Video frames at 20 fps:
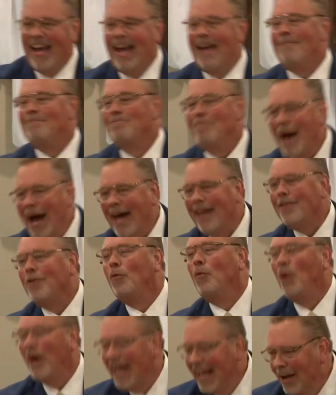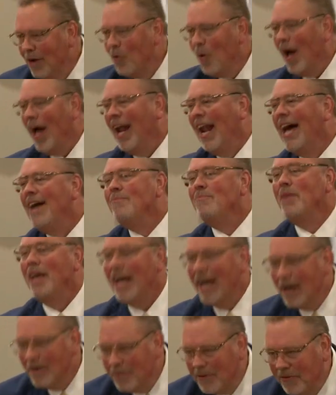And by the way, while I'm
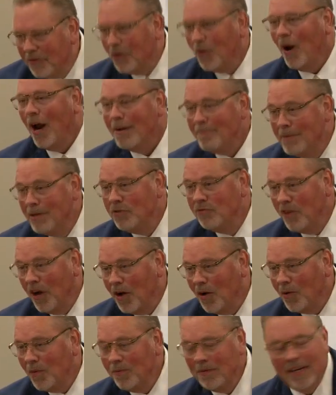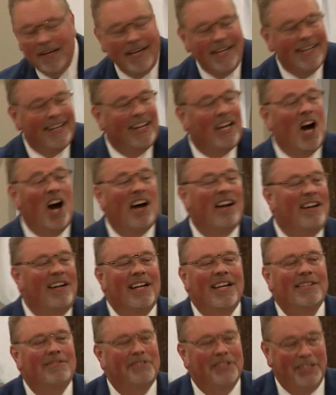there, before I move on, God
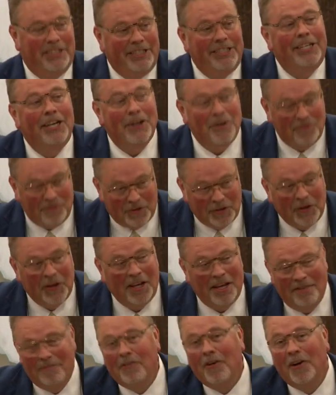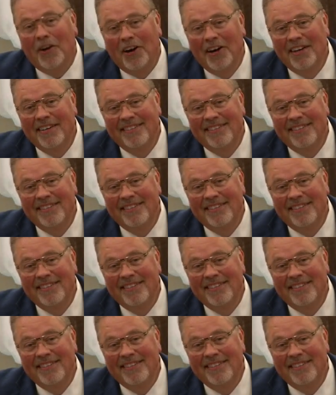loves a cheerful giver.